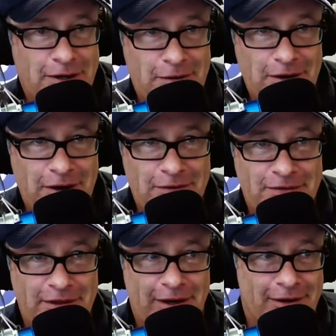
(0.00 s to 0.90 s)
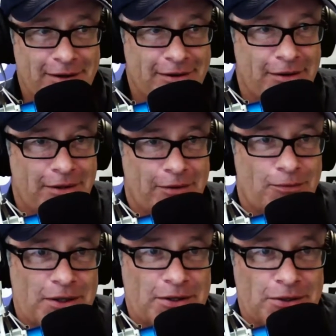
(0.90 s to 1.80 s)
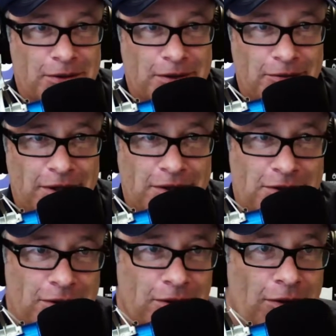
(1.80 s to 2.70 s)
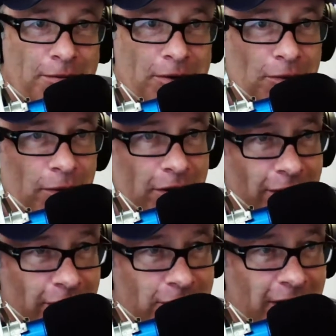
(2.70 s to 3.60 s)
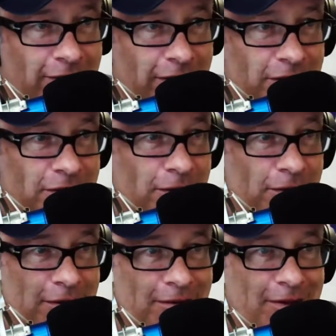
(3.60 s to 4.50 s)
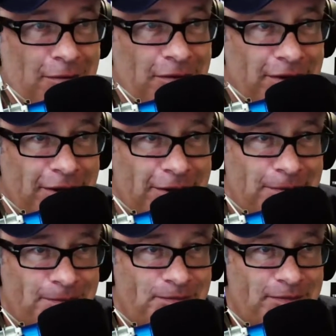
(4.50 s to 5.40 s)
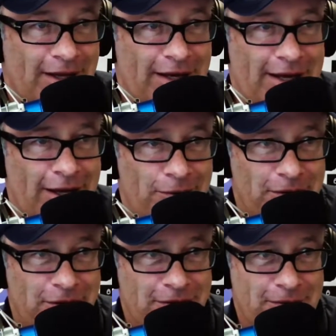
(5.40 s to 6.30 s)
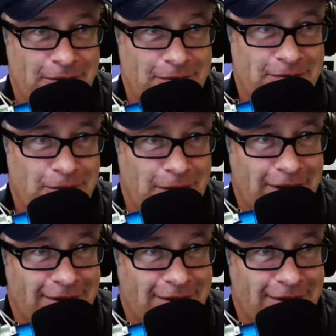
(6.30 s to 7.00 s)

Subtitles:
coming over there. I think we should do a Crypto the Wonder Dog traveling show and come over there and hang out with you for a while.